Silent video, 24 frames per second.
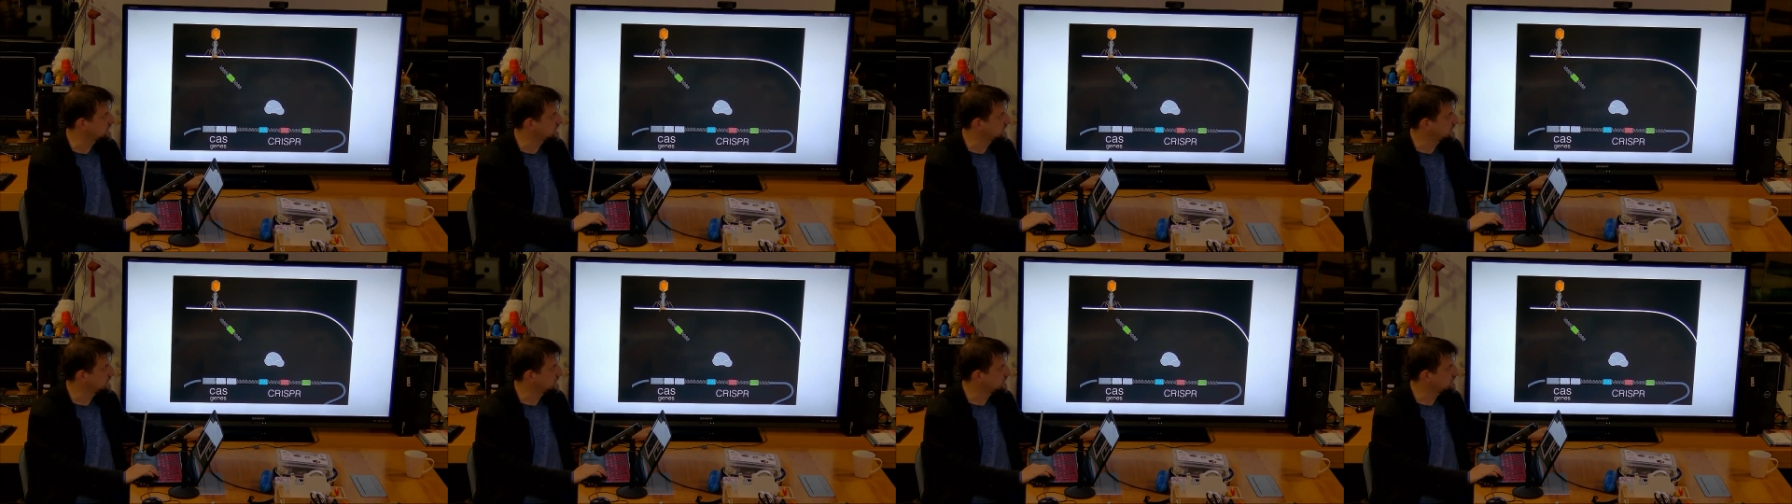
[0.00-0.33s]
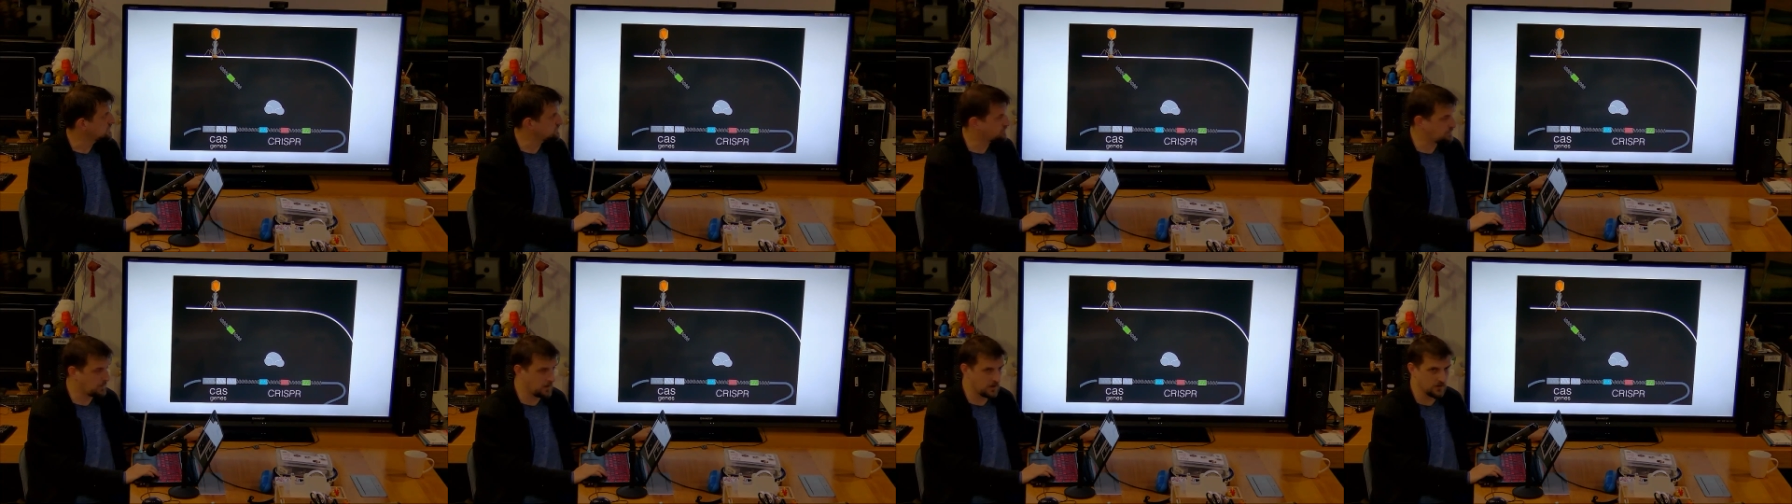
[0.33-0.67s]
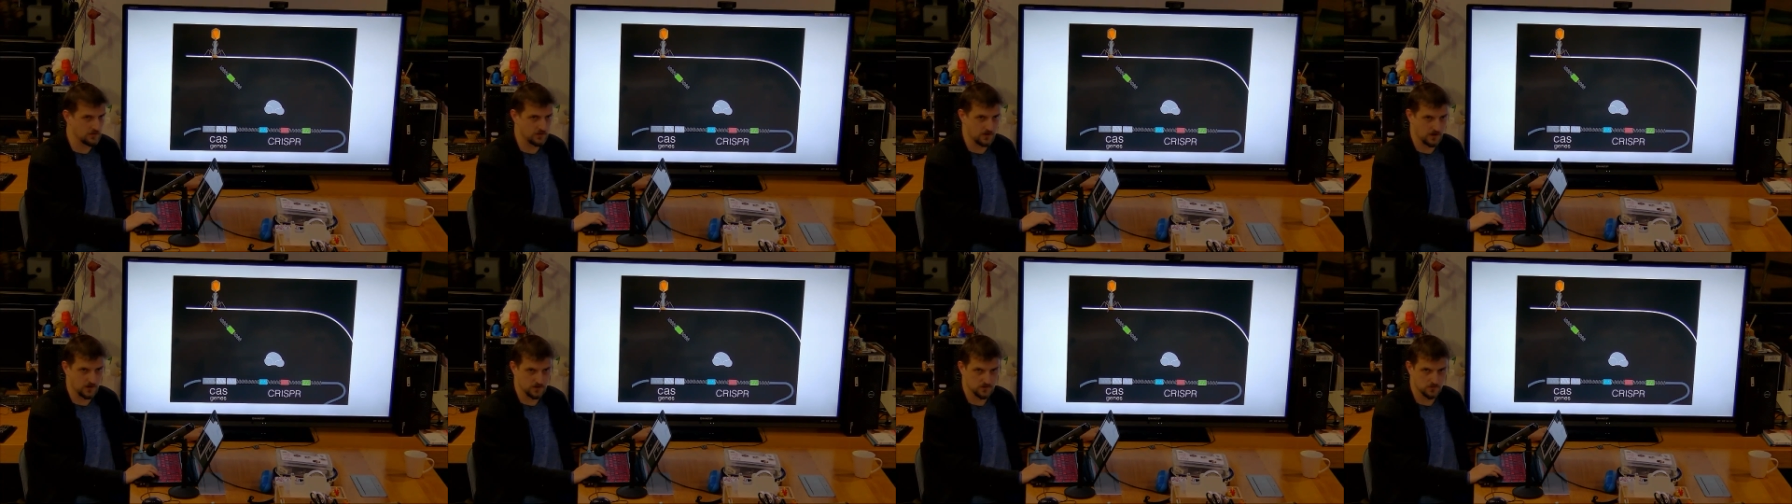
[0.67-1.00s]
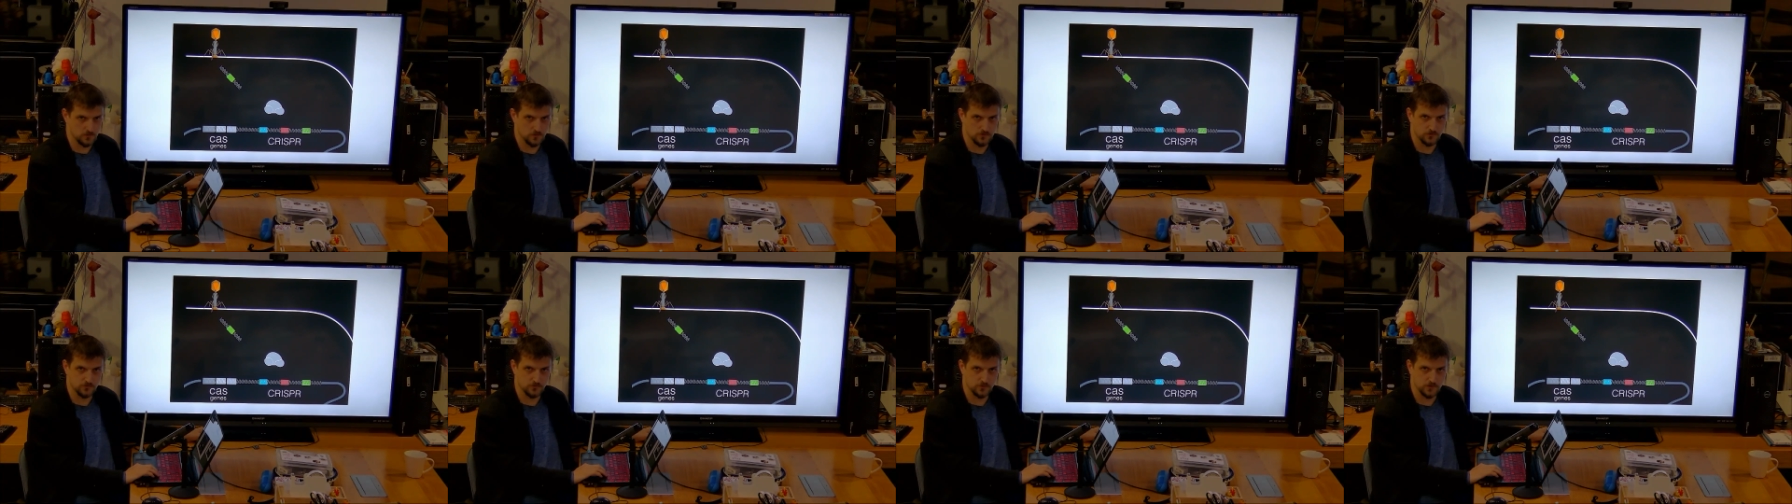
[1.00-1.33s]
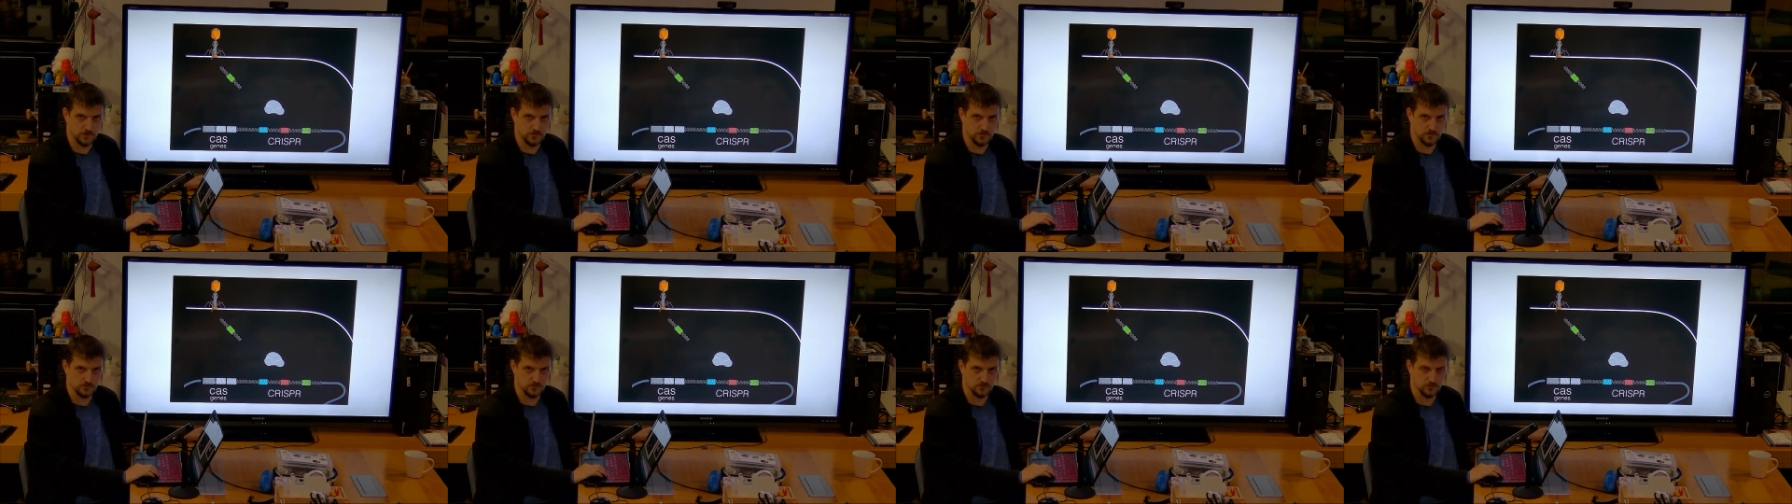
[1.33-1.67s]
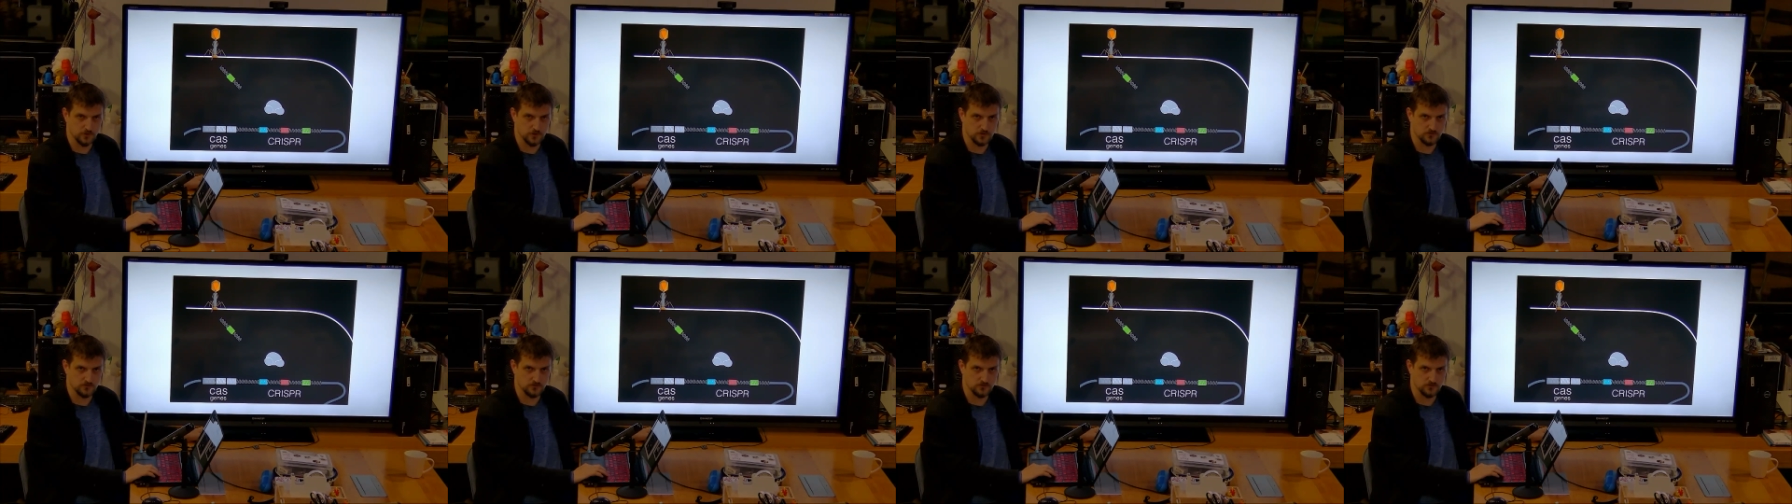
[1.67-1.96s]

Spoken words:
Bella once we get those questions,